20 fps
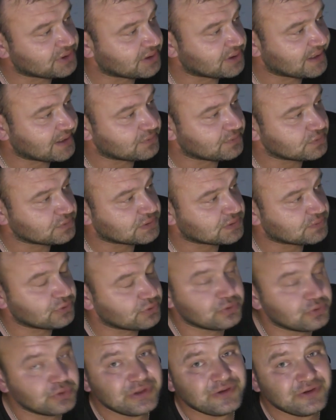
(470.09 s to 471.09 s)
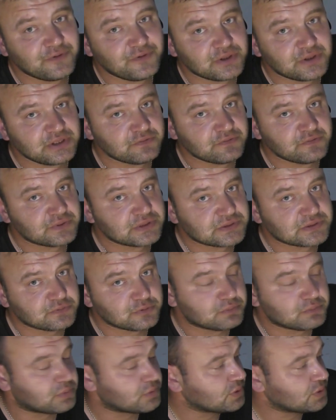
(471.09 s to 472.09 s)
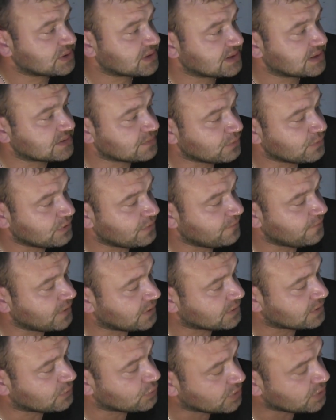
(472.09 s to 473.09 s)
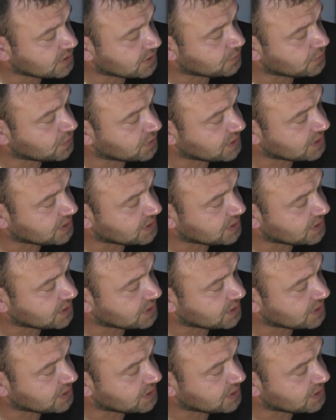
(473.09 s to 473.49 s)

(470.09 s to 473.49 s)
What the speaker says: and showiness, which you wanted to get.